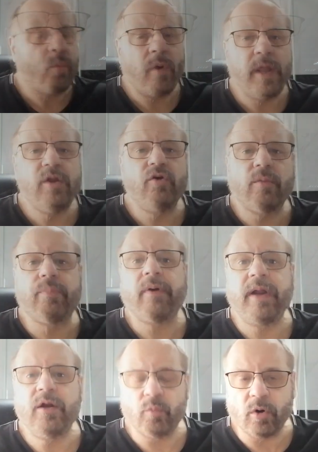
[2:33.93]
the way your
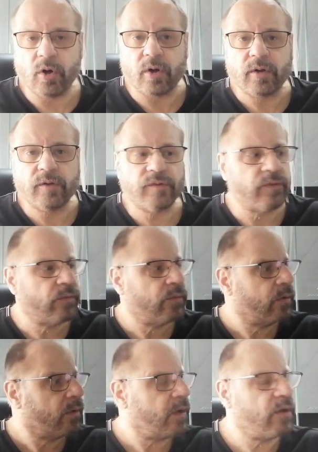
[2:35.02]
brain works
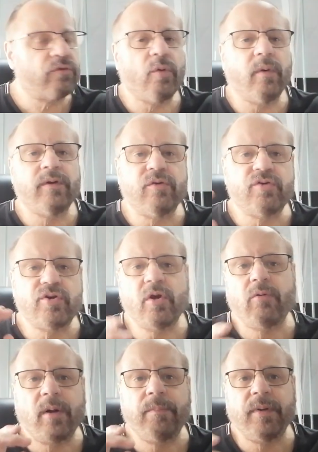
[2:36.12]
is going to
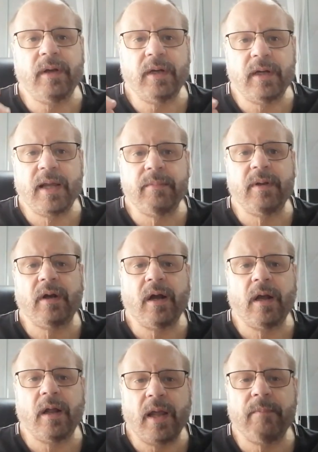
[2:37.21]
show up in an
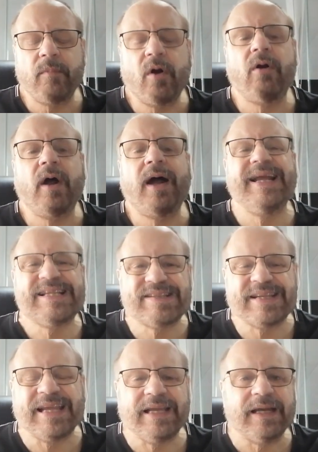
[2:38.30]
MRI
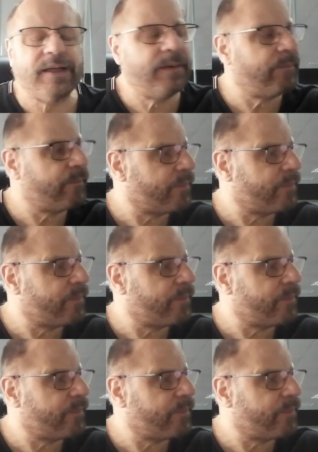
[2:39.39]
scan,